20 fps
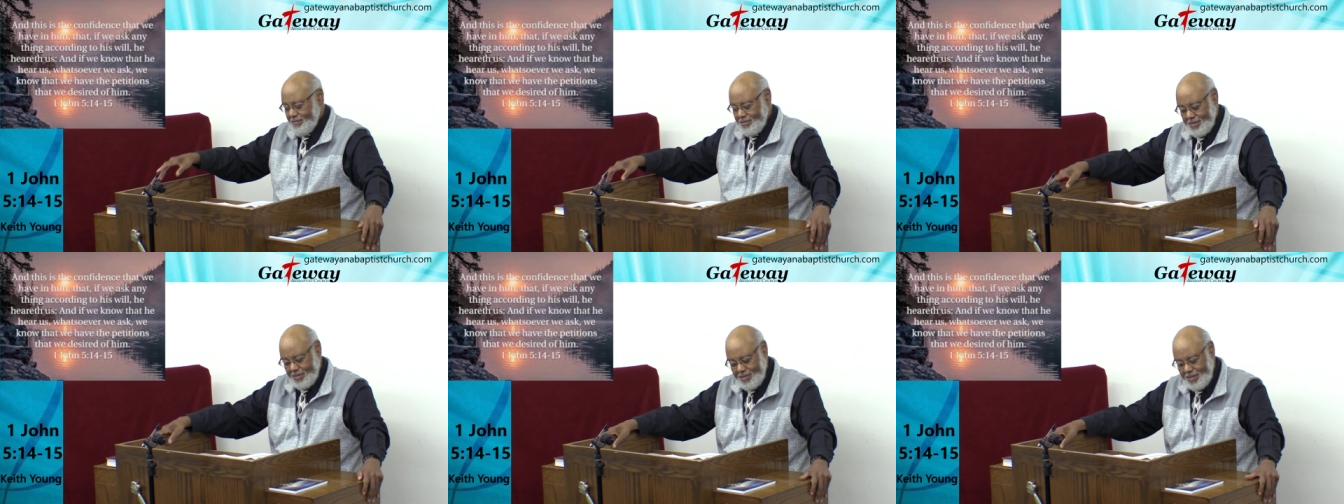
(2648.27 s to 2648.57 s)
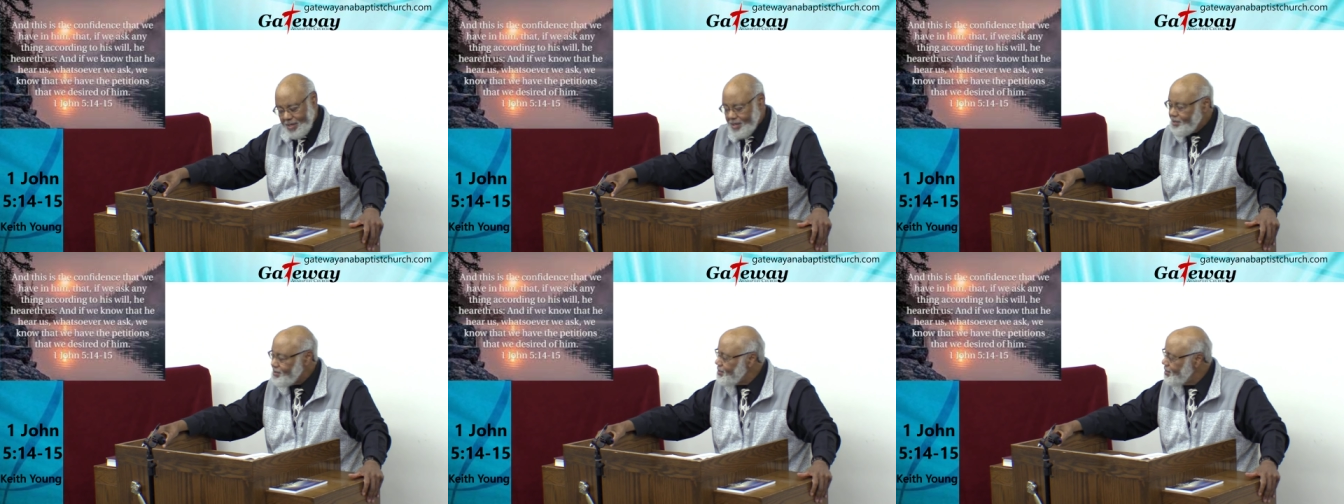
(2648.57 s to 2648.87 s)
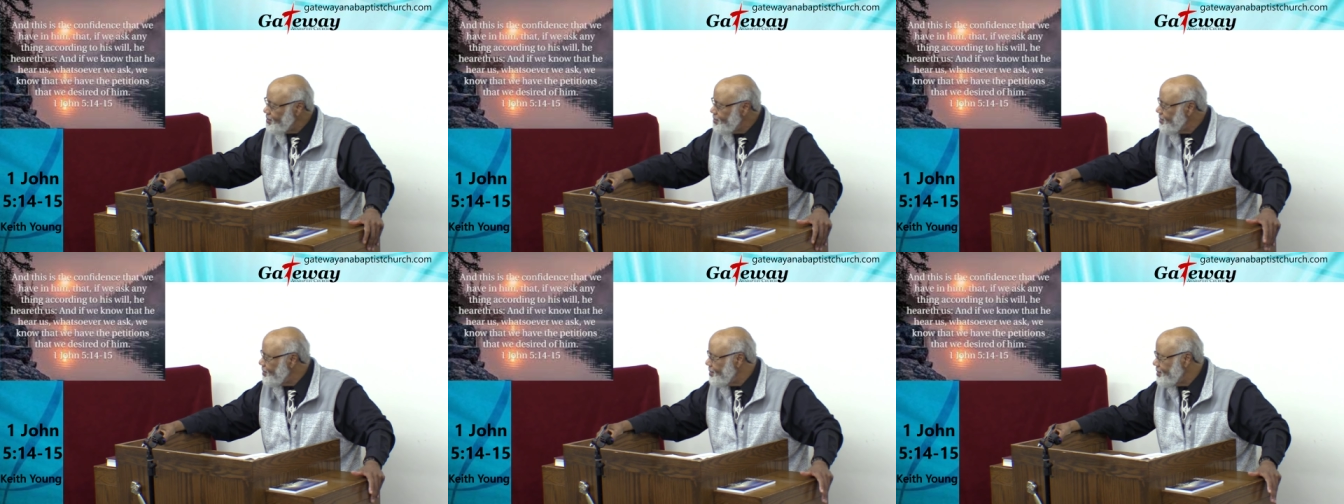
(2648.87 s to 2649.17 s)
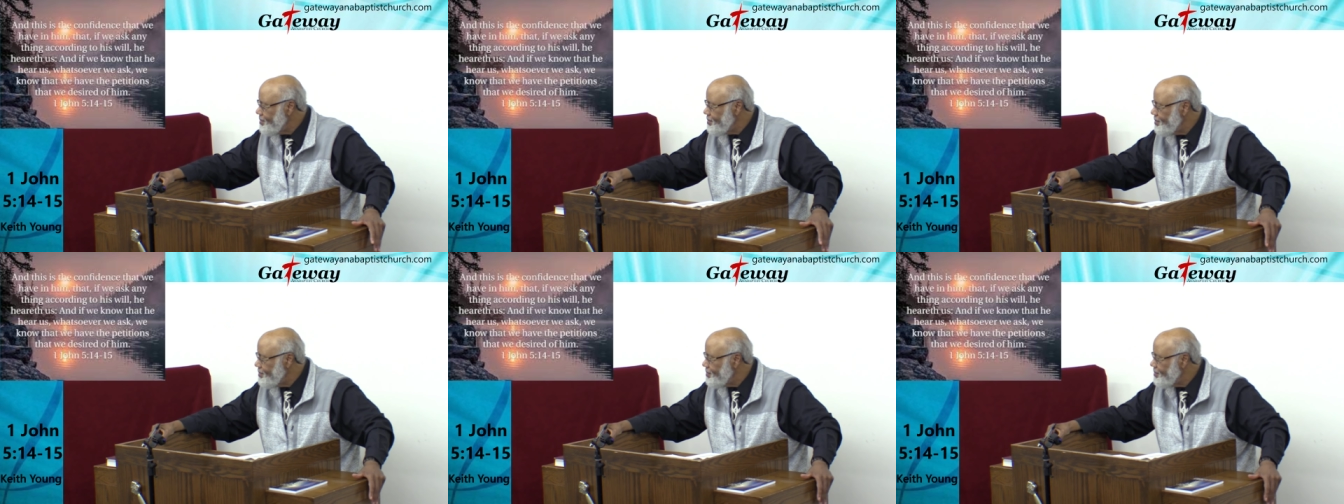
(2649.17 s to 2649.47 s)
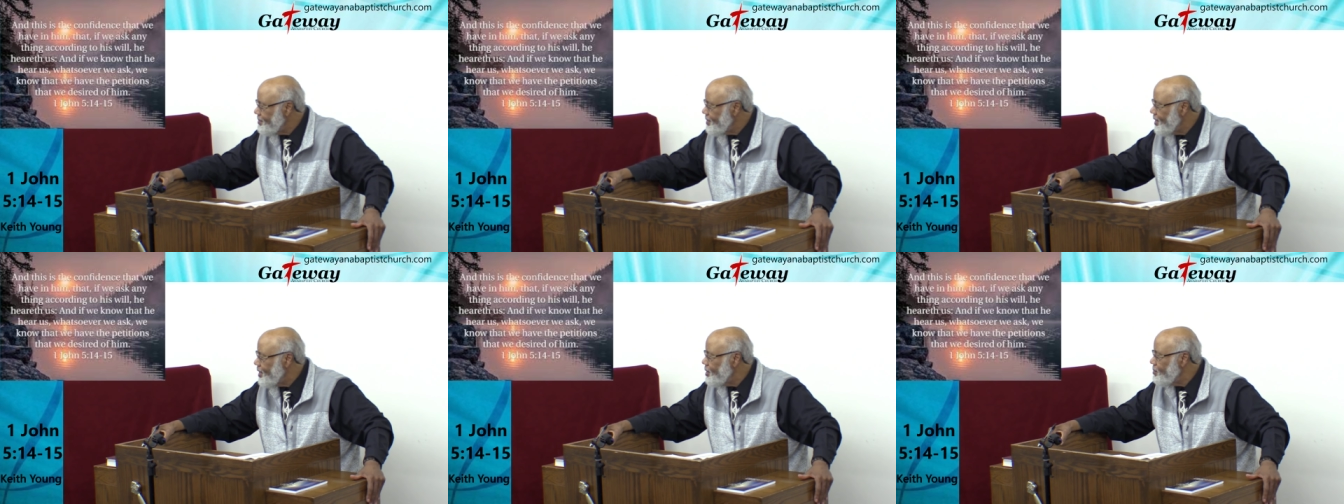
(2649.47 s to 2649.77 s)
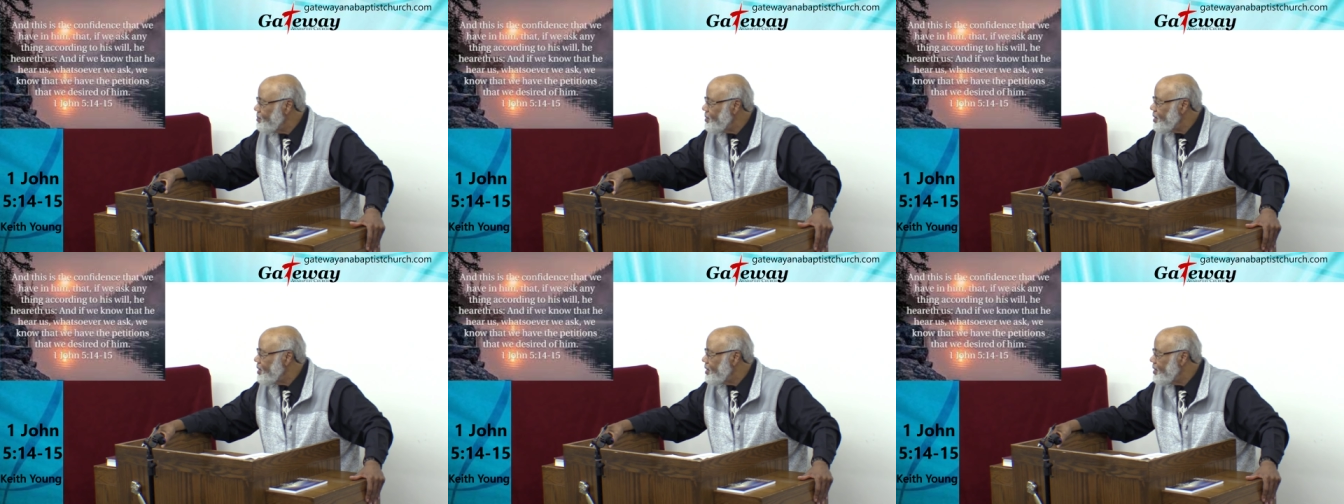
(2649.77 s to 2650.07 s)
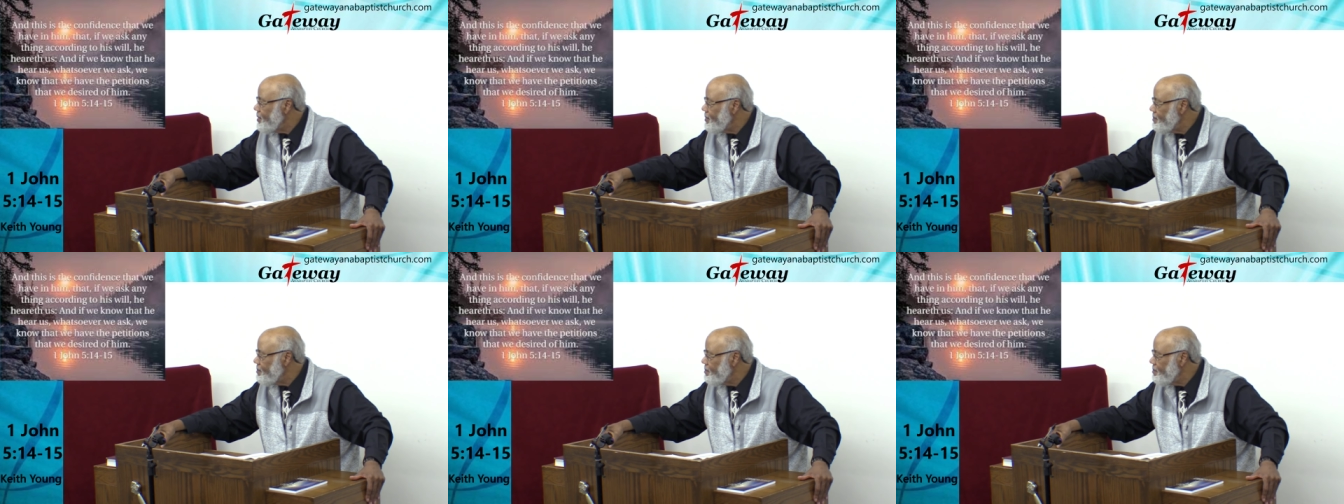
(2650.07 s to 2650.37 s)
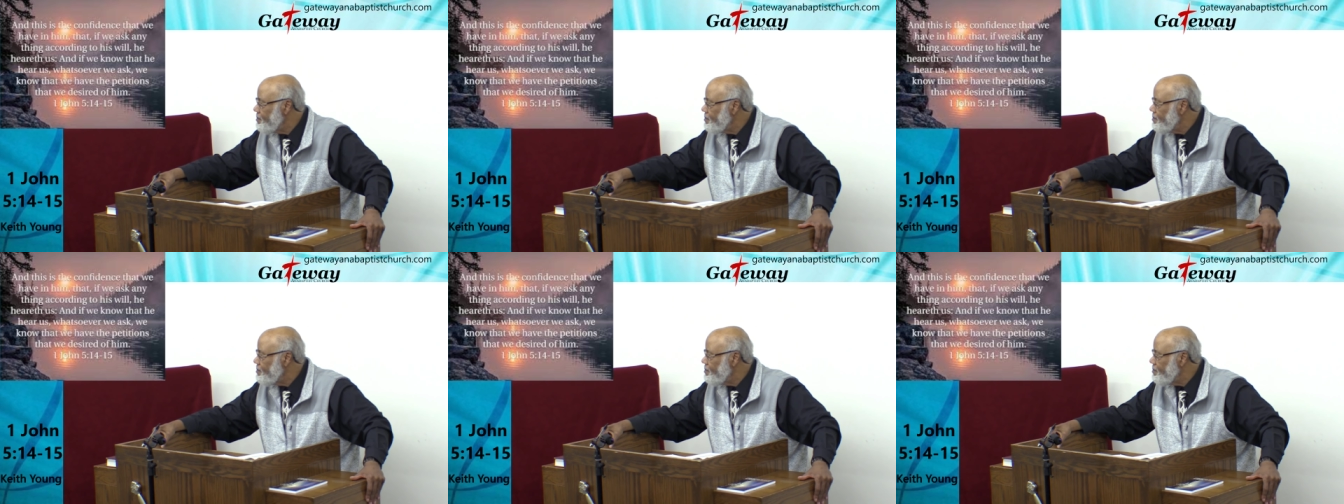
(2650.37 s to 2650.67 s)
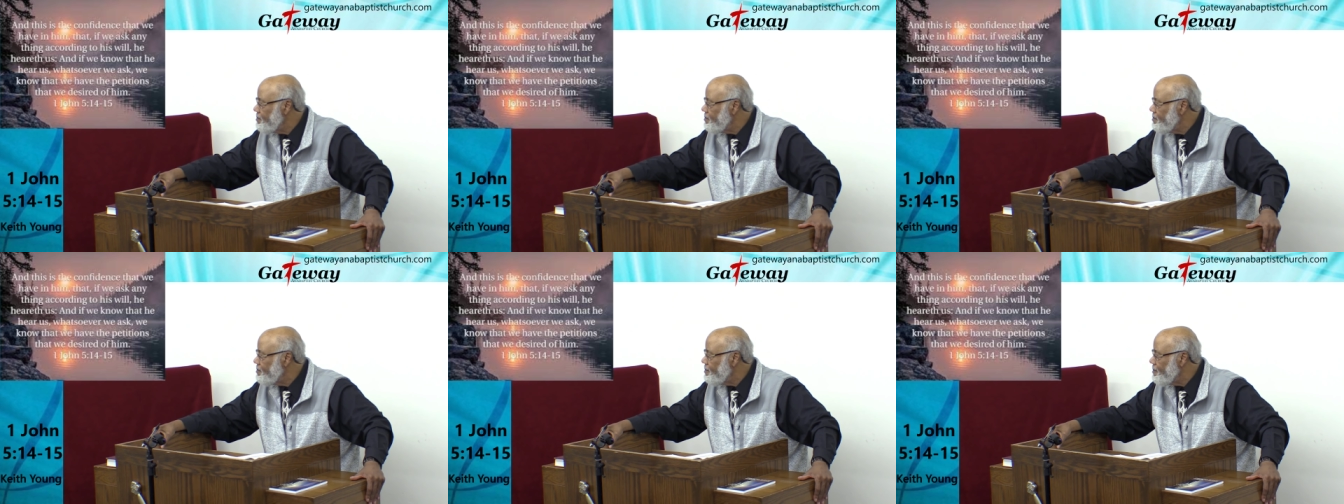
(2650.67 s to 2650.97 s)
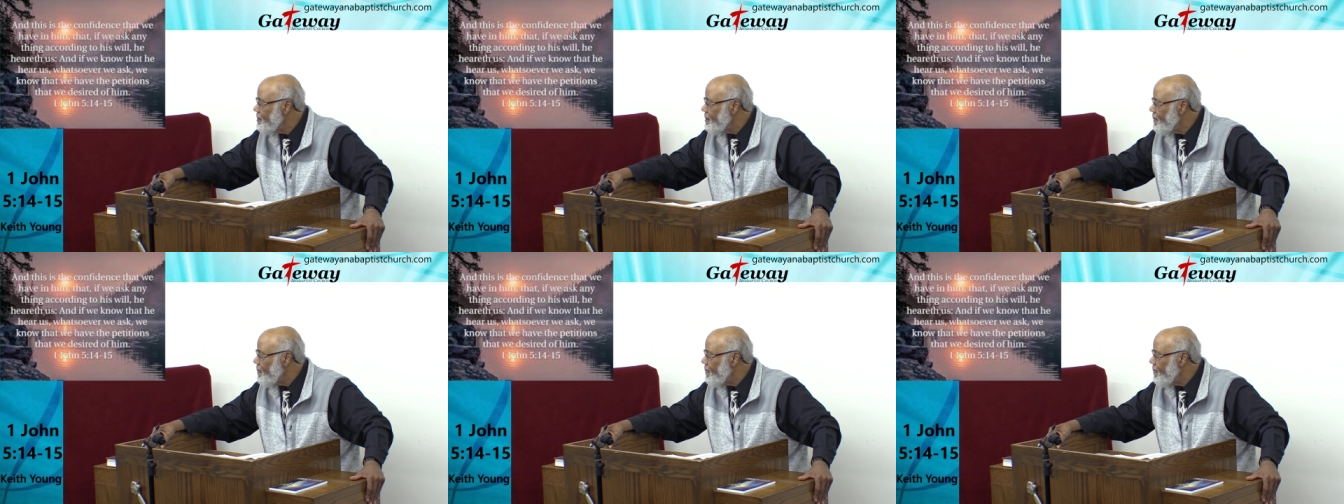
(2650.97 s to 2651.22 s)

He said, no, no, no, Abraham. Uh-huh.